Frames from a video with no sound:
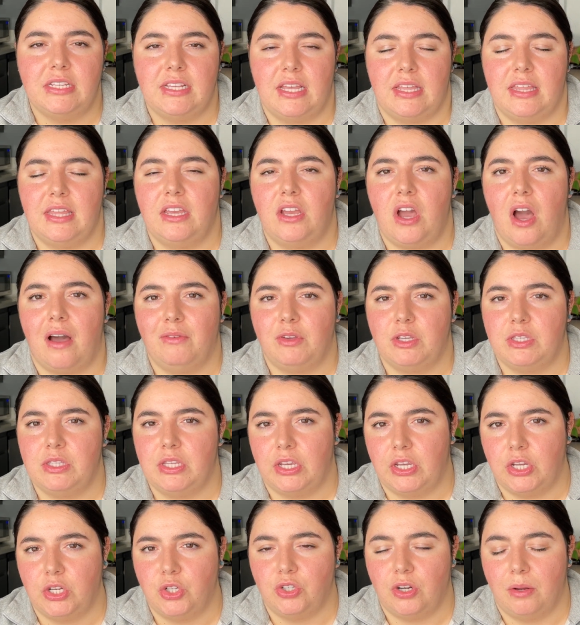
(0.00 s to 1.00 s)
I think obviously
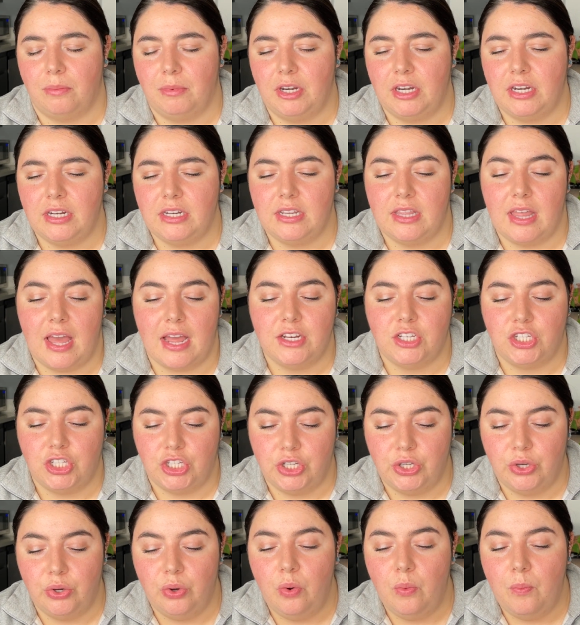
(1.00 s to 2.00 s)
contributed to that
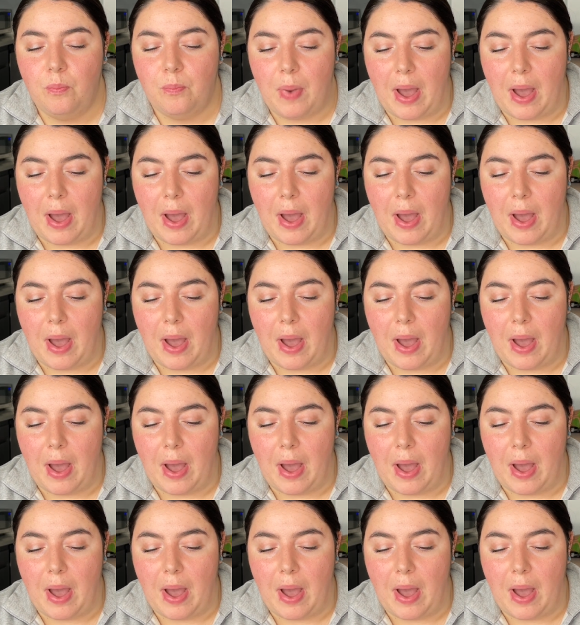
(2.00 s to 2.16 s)
too.